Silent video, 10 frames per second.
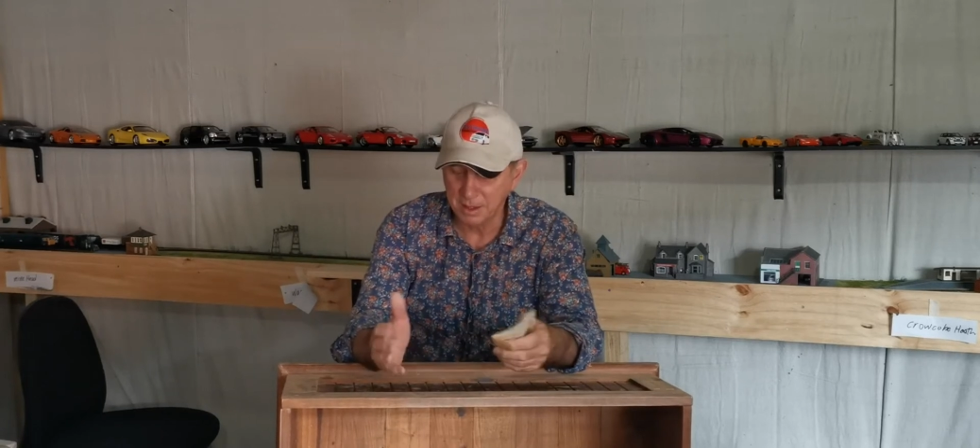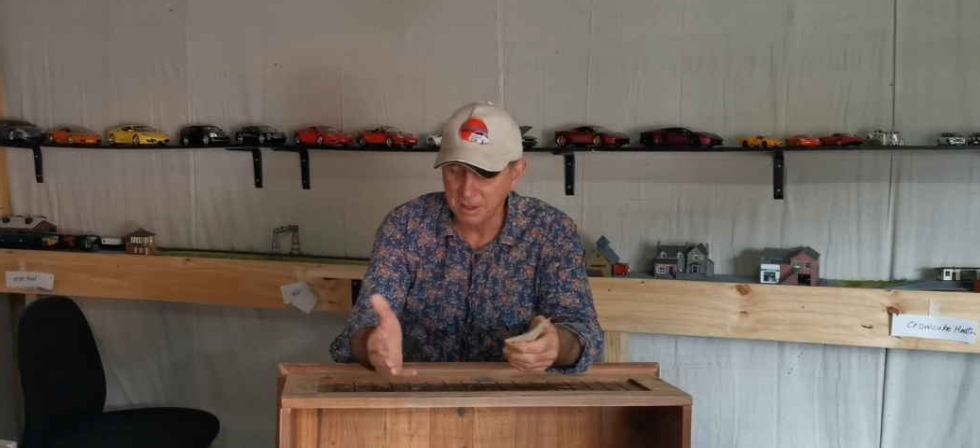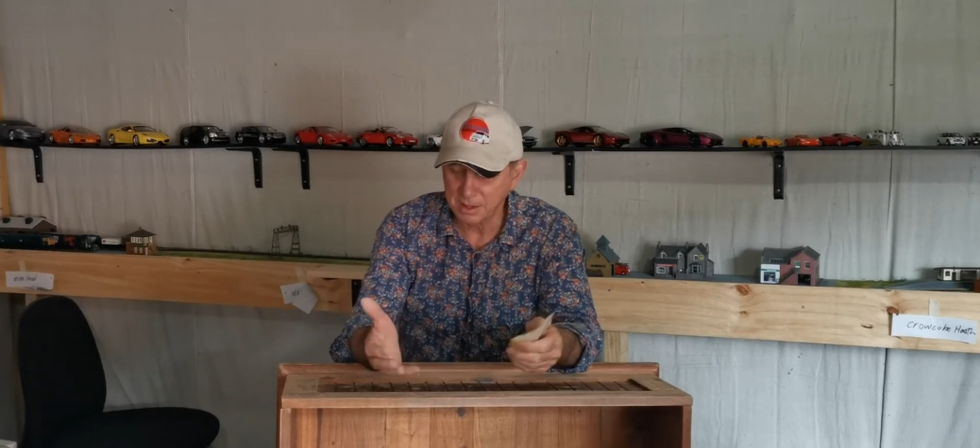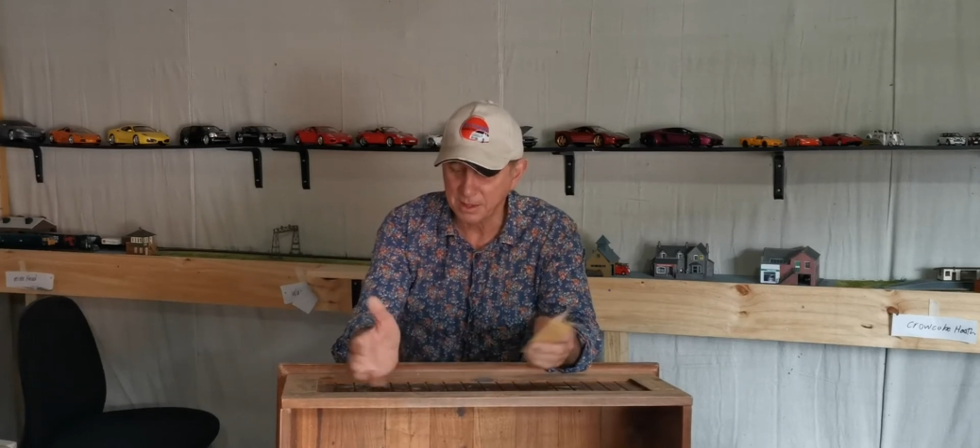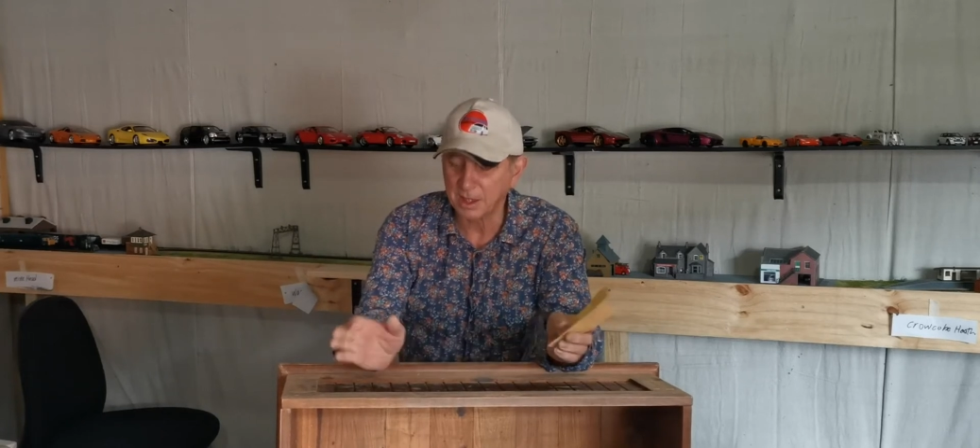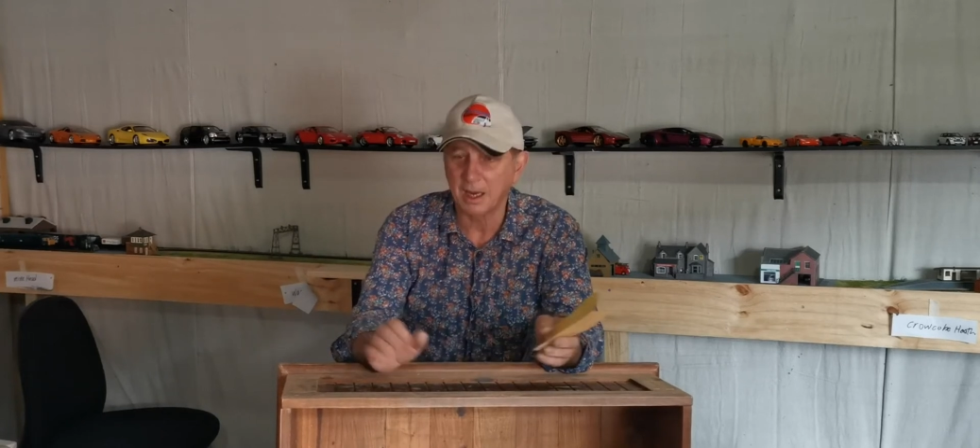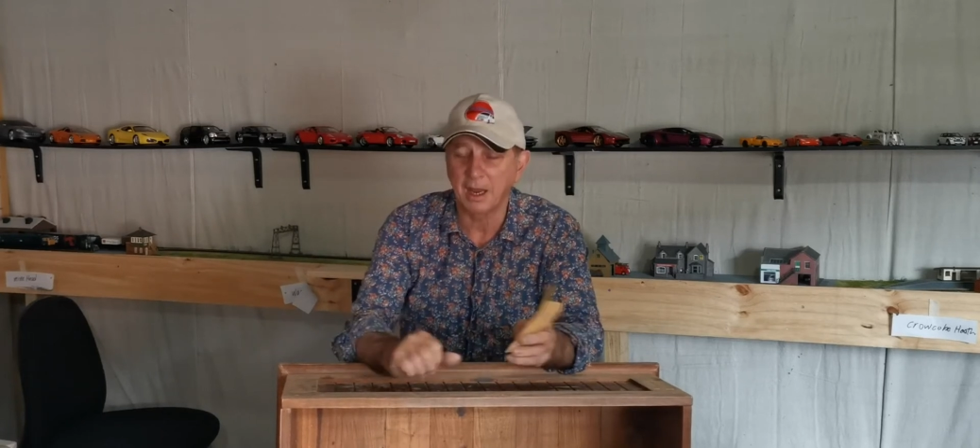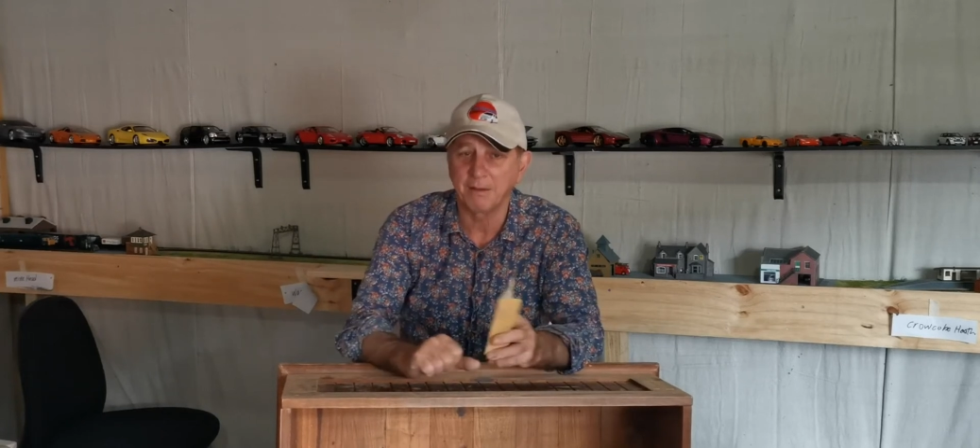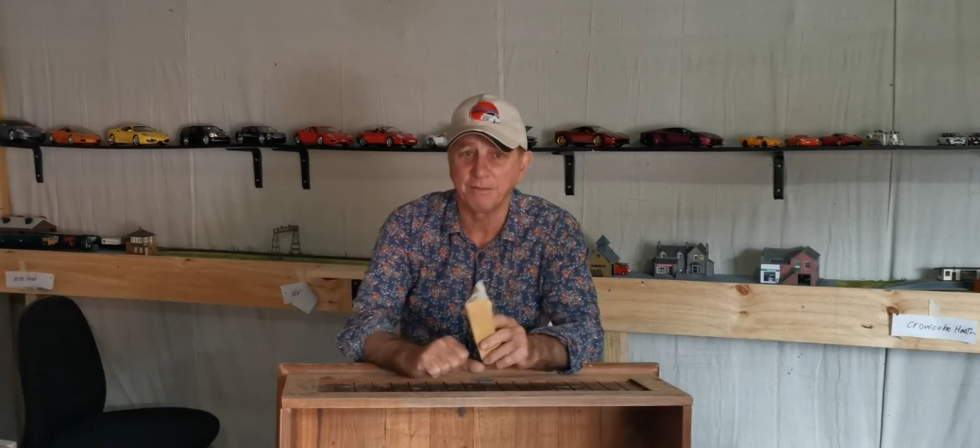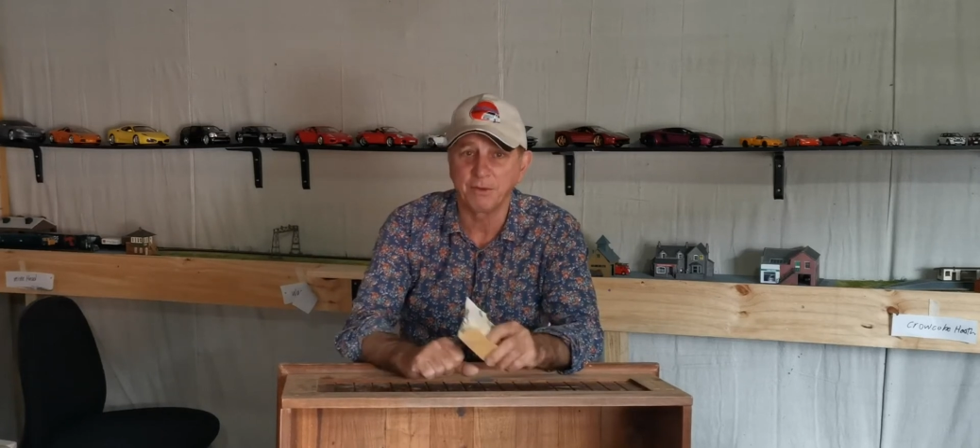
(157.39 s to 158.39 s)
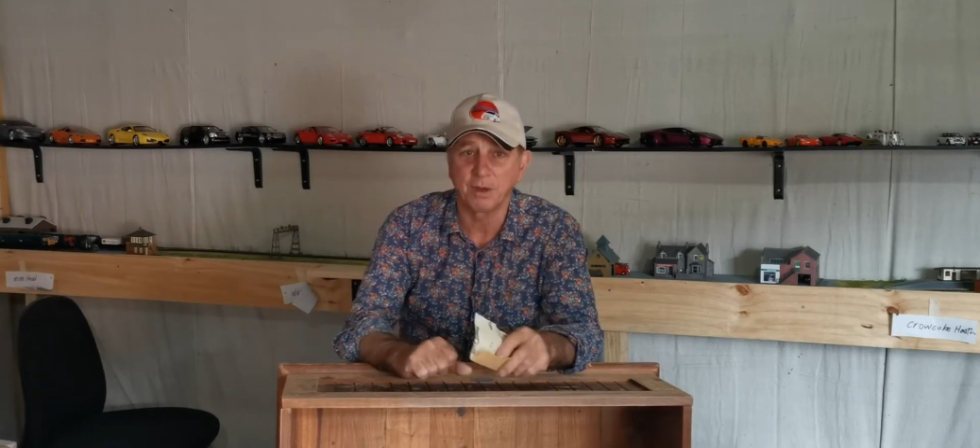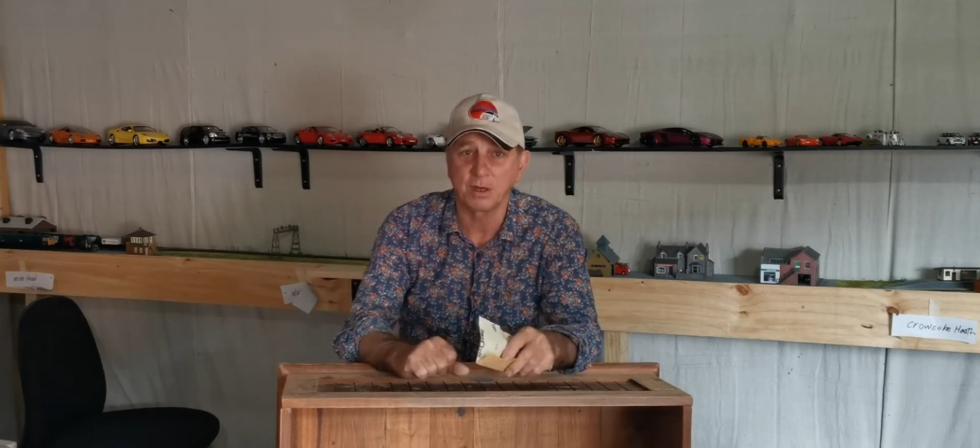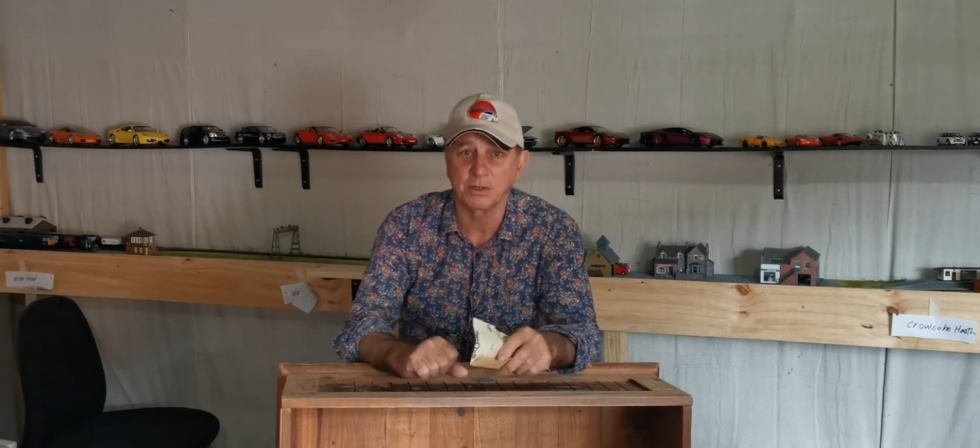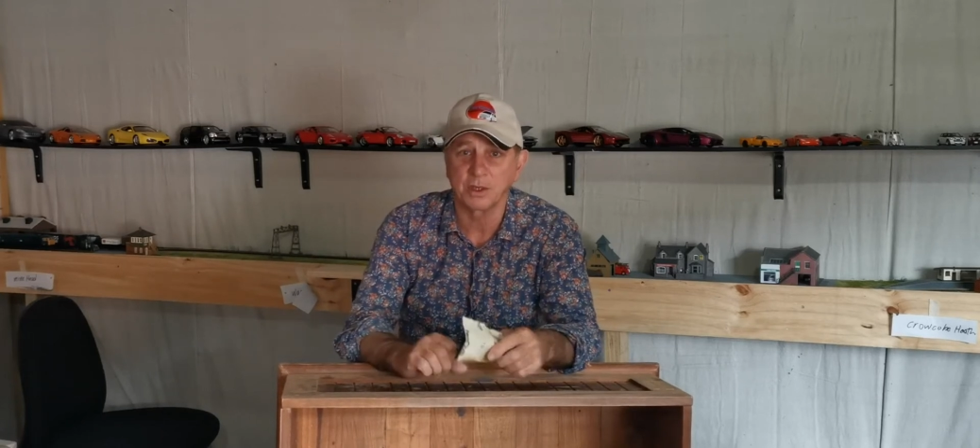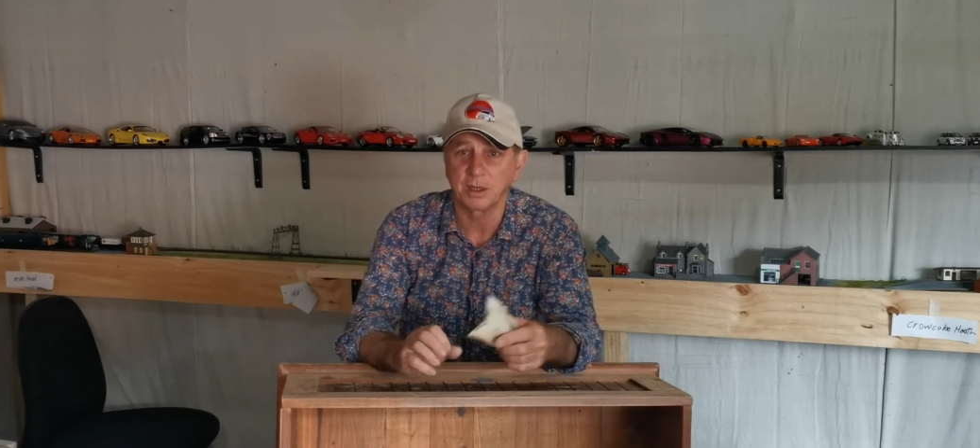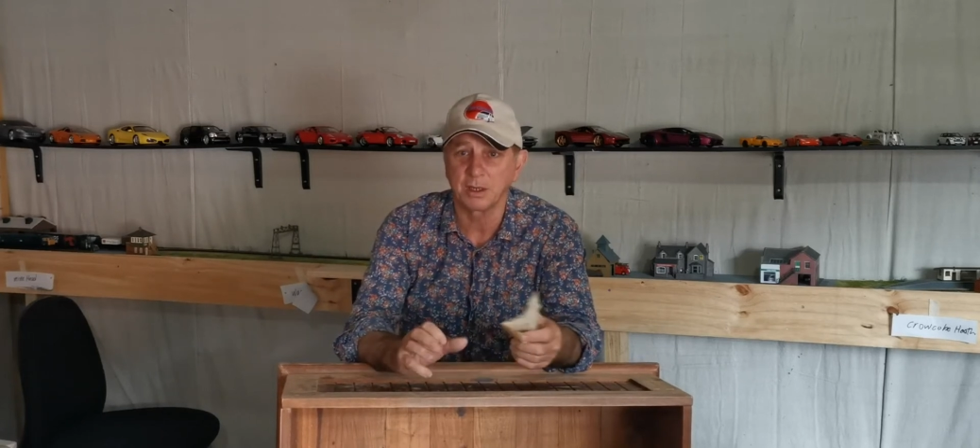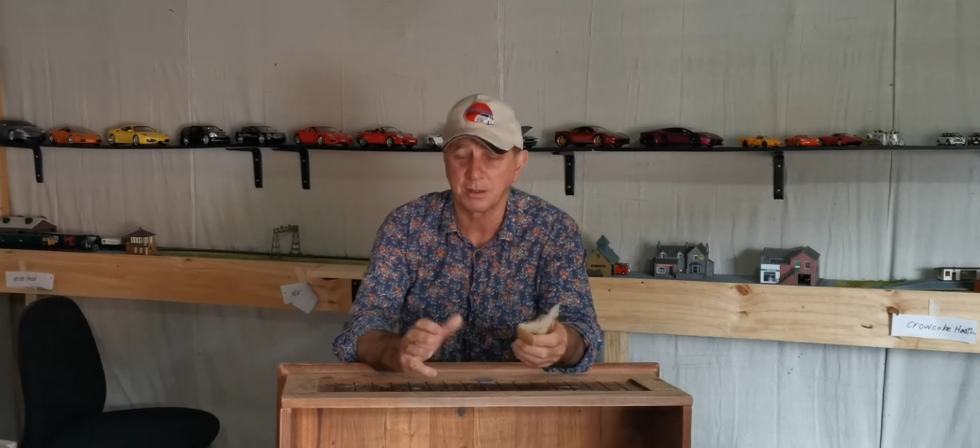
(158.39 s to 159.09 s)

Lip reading: second-hand furniture,